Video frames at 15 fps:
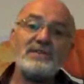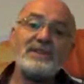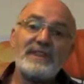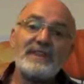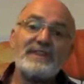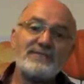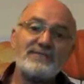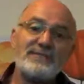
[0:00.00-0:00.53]

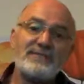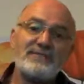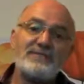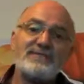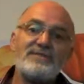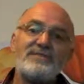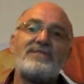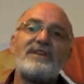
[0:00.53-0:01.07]
During the last
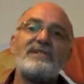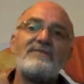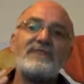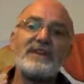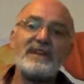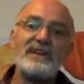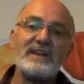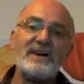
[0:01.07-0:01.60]
few years,
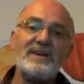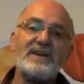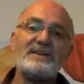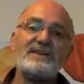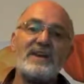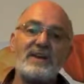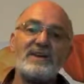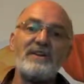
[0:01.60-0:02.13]
they've
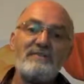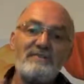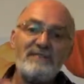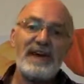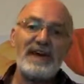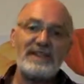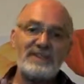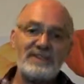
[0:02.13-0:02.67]
relied on a
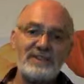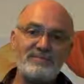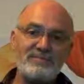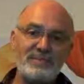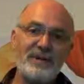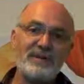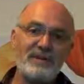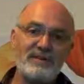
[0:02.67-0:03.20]

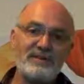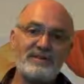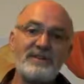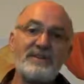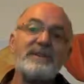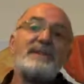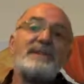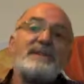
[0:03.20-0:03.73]
value
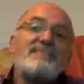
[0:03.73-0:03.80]
product.